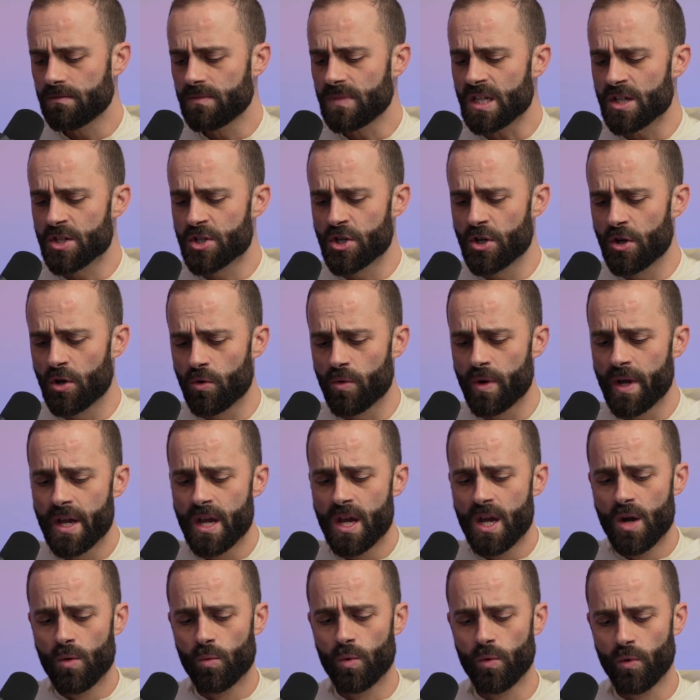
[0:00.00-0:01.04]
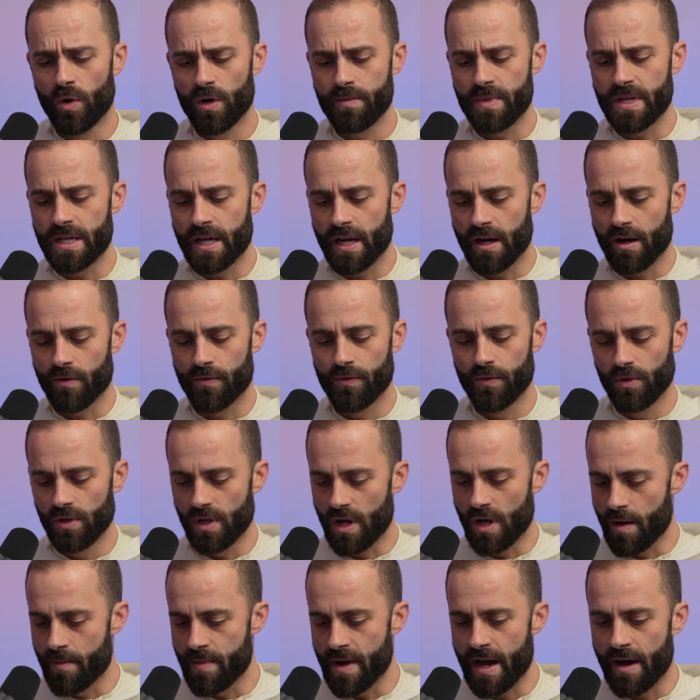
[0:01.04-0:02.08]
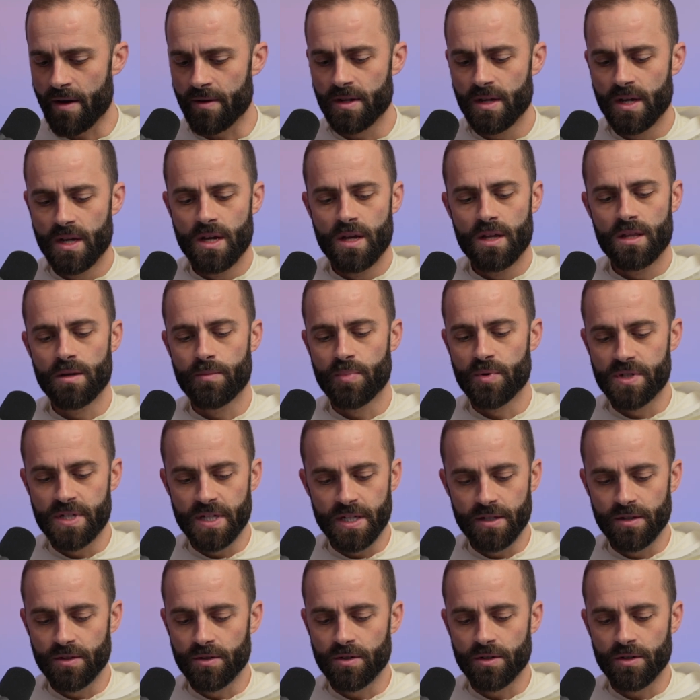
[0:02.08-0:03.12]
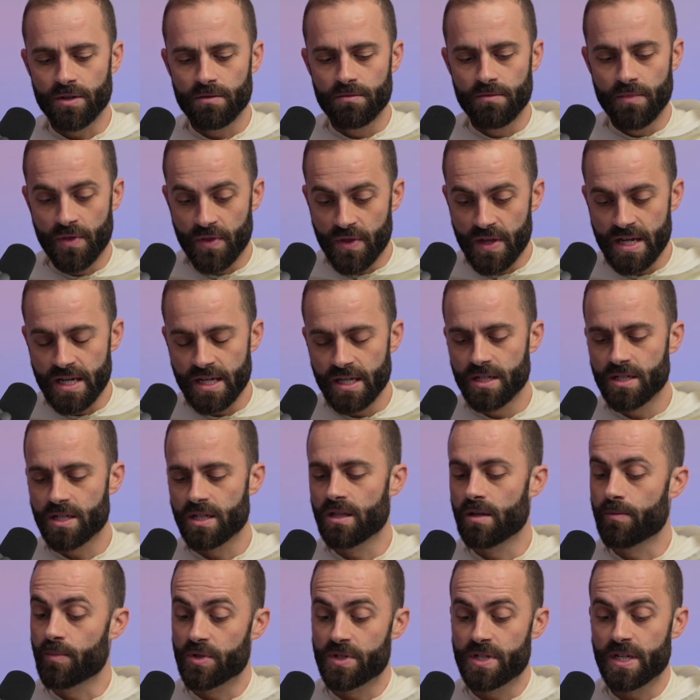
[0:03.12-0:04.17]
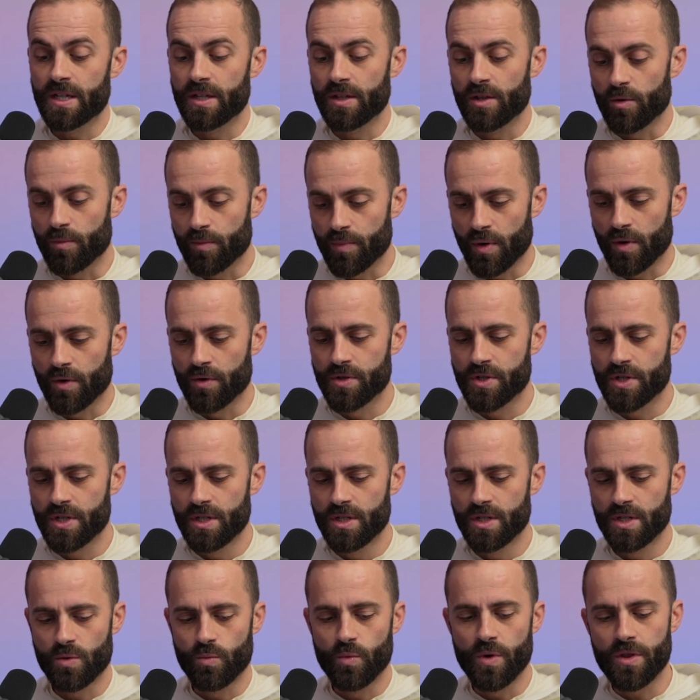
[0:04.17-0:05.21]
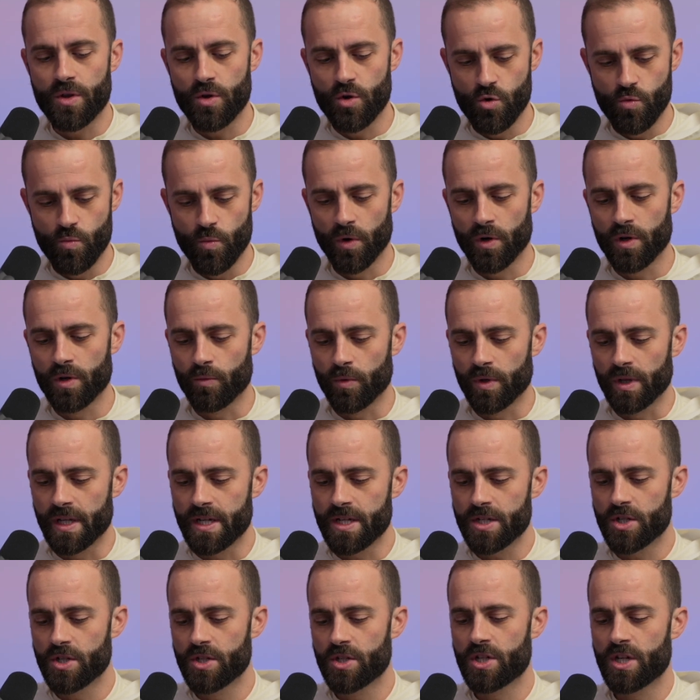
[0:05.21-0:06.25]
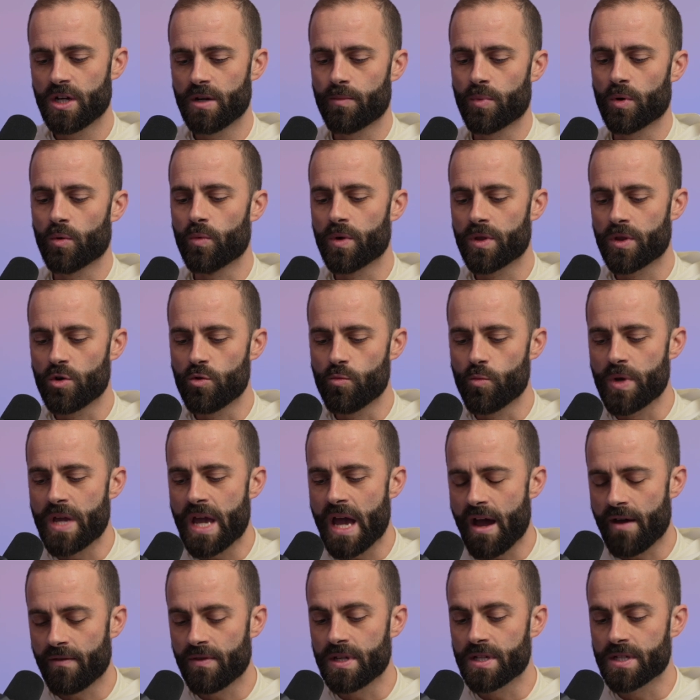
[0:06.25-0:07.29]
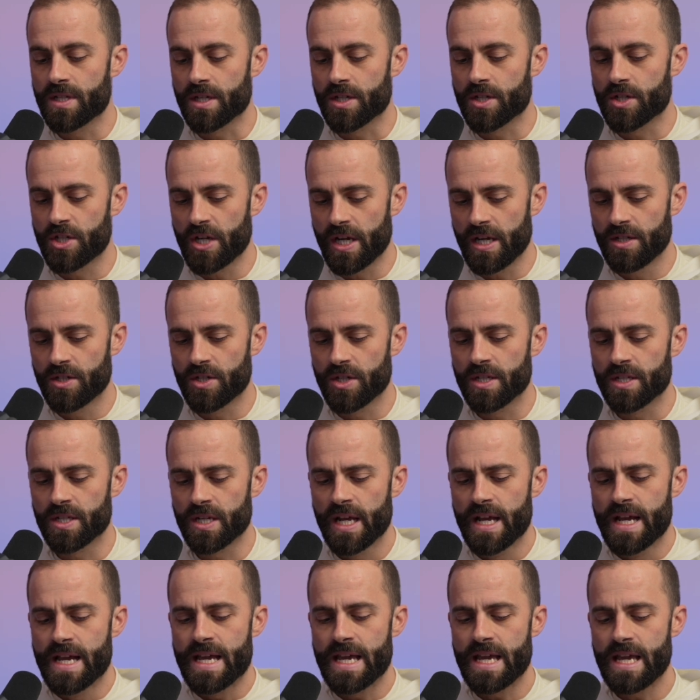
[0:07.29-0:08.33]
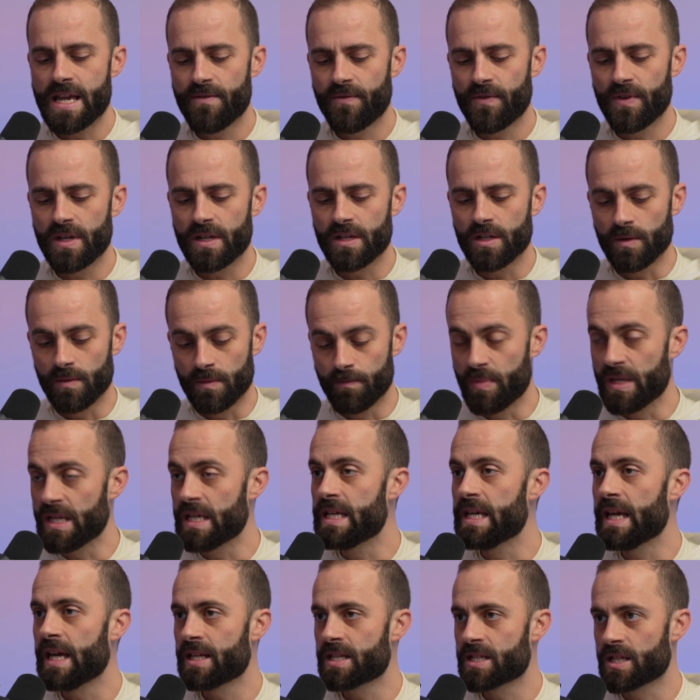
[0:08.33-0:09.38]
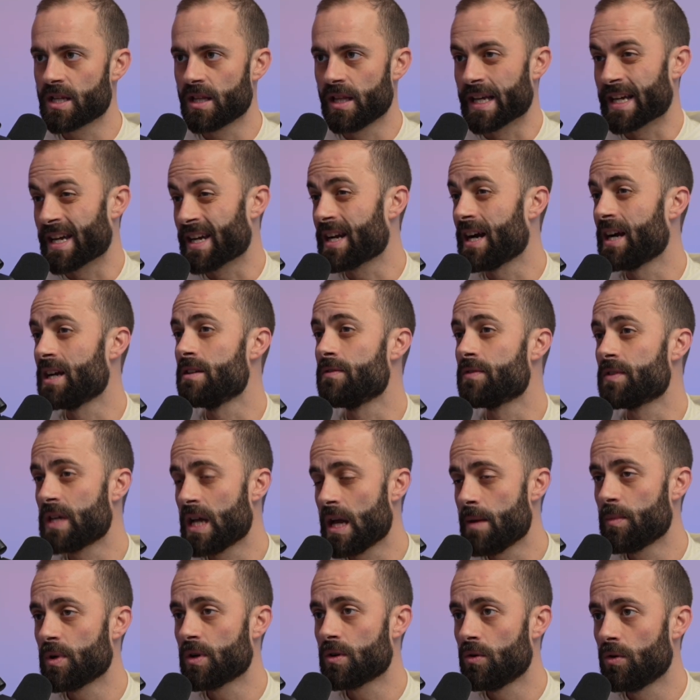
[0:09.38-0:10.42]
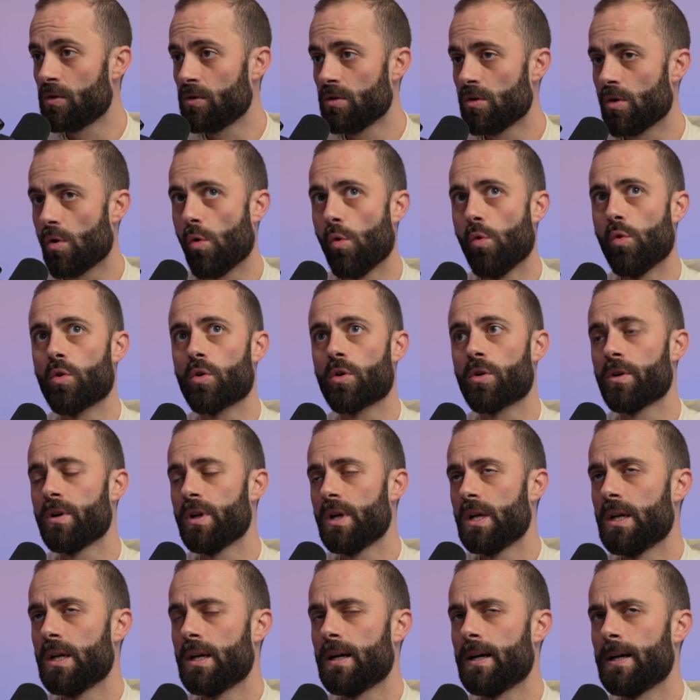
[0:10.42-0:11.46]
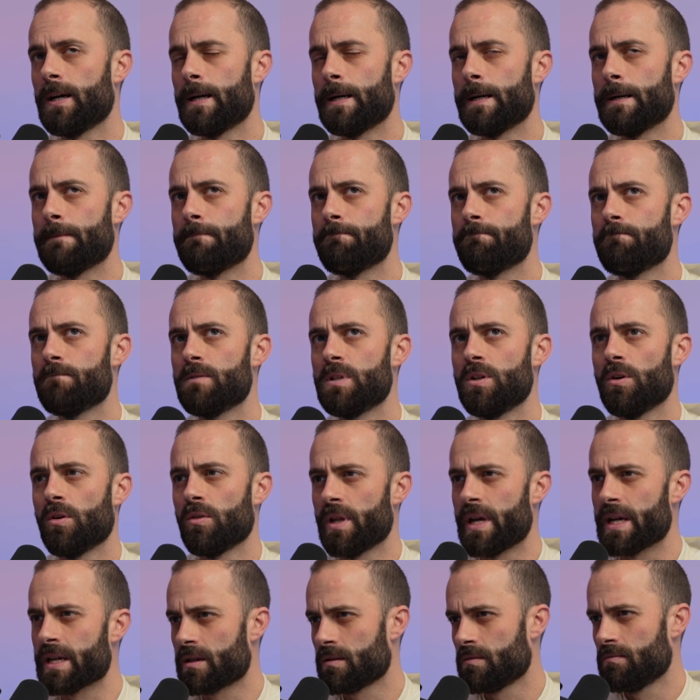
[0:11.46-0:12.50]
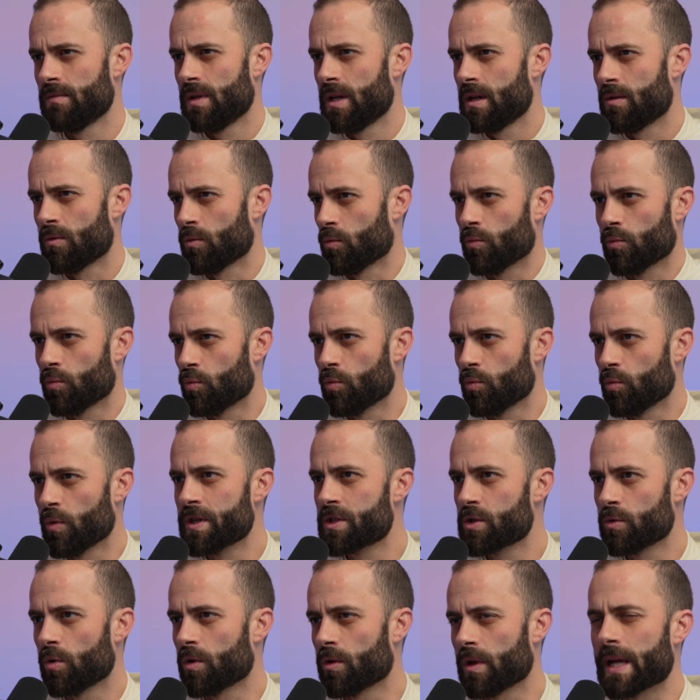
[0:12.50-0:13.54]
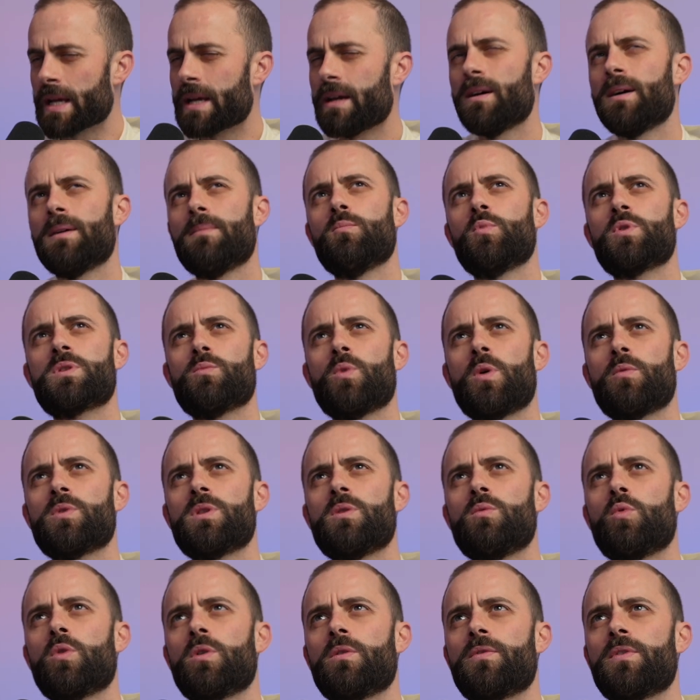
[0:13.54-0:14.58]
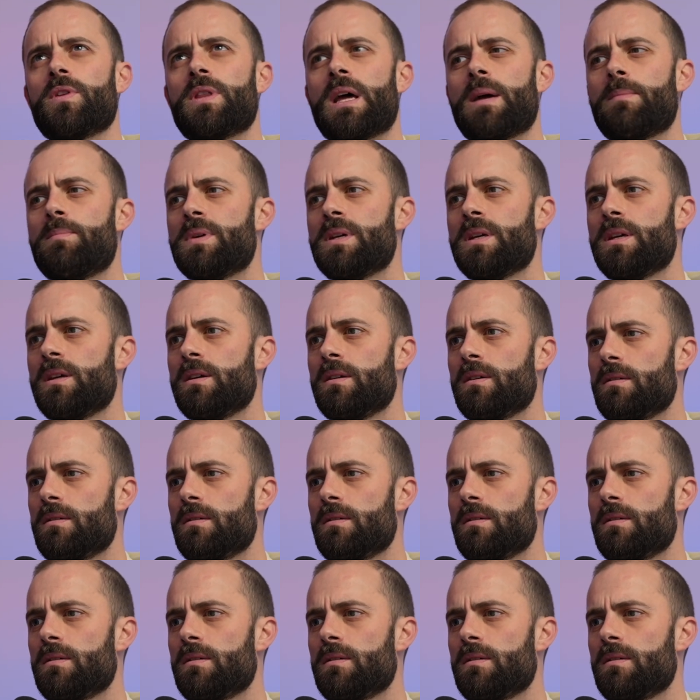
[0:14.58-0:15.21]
So we want to be careful about the particular things and the particular persons with whom we're in relationship or with whom we have these exchanges, if it begets like a kind of chemical or, like ritual, or like what would the word for that be?